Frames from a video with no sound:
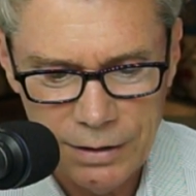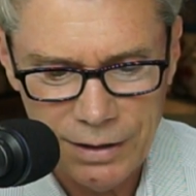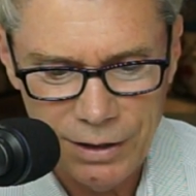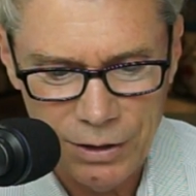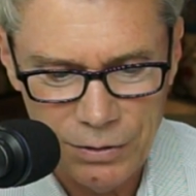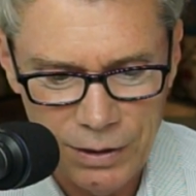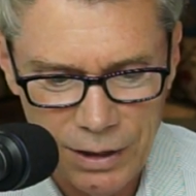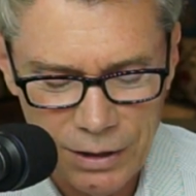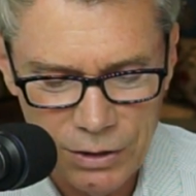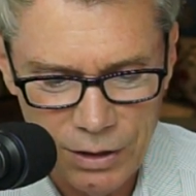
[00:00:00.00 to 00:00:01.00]
It's another
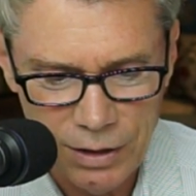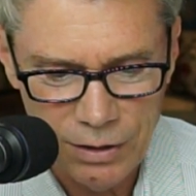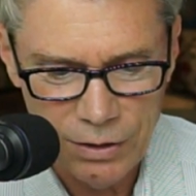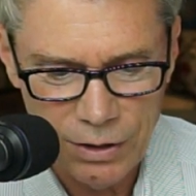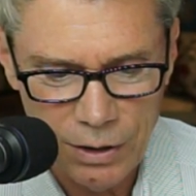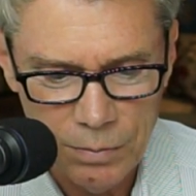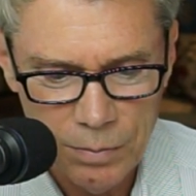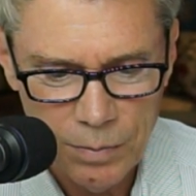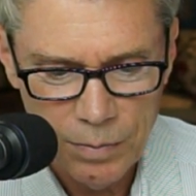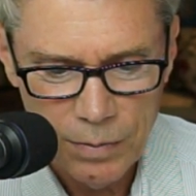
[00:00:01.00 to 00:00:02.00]
addiction. There you go.
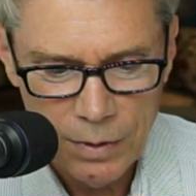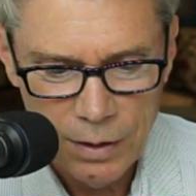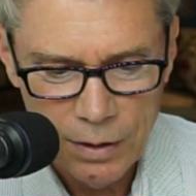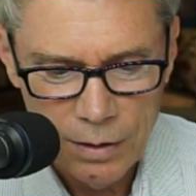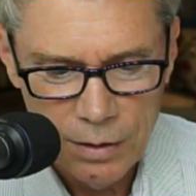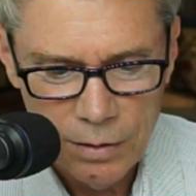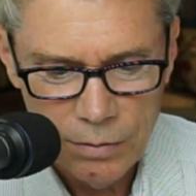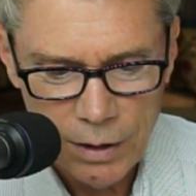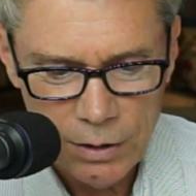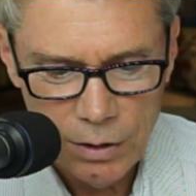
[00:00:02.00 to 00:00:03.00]

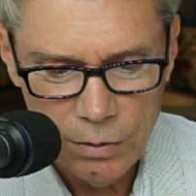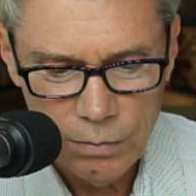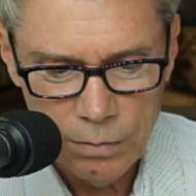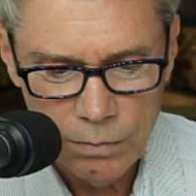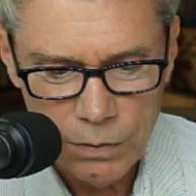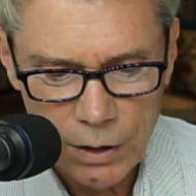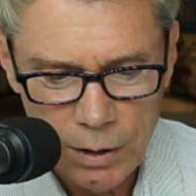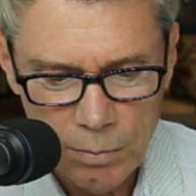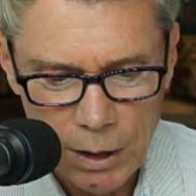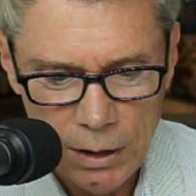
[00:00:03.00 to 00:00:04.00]
Craig, don't
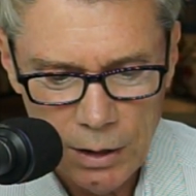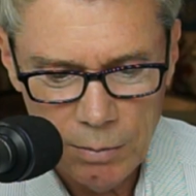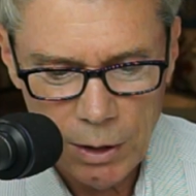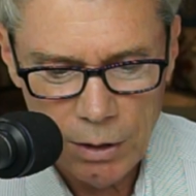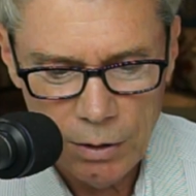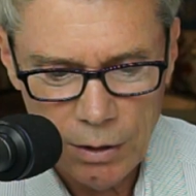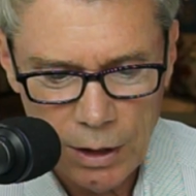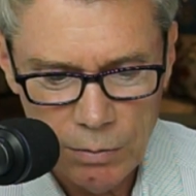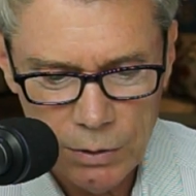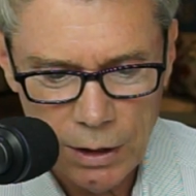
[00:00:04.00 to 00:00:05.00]
forget my email.
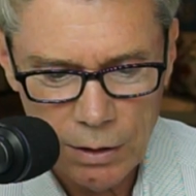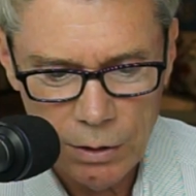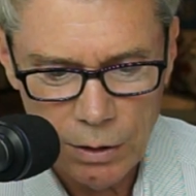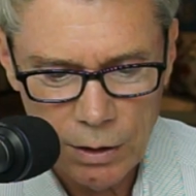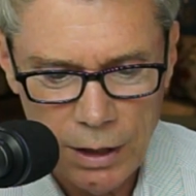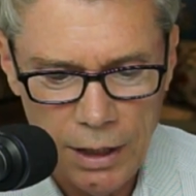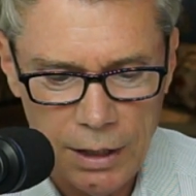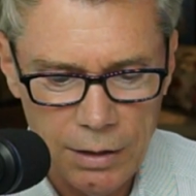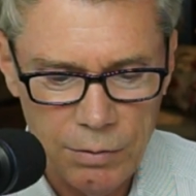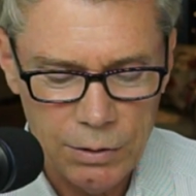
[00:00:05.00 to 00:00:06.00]
Okay, we'll take a look.
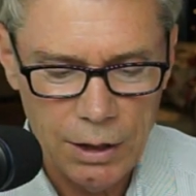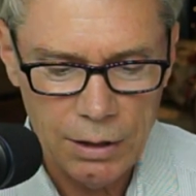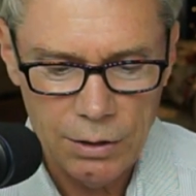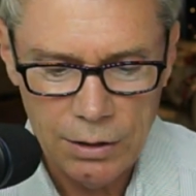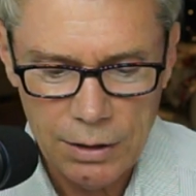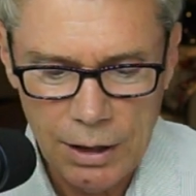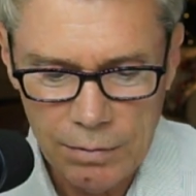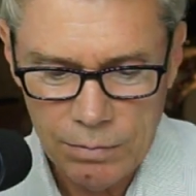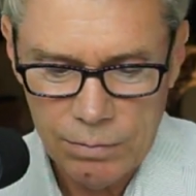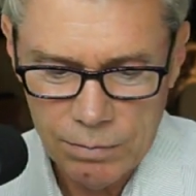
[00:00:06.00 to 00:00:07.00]
Yeah, we'll take a look at
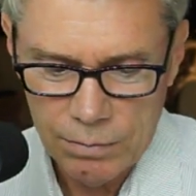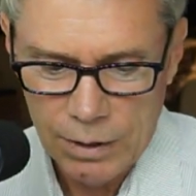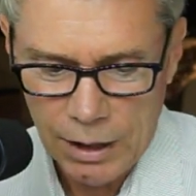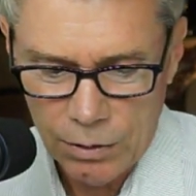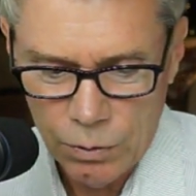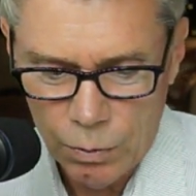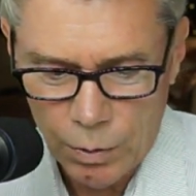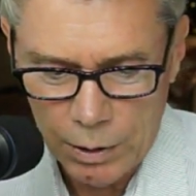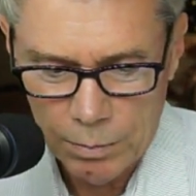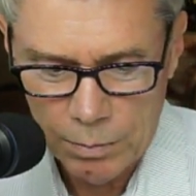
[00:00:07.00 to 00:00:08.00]
that that cool
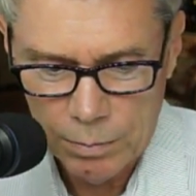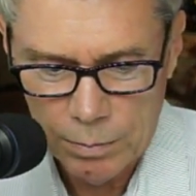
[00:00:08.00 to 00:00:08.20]
one.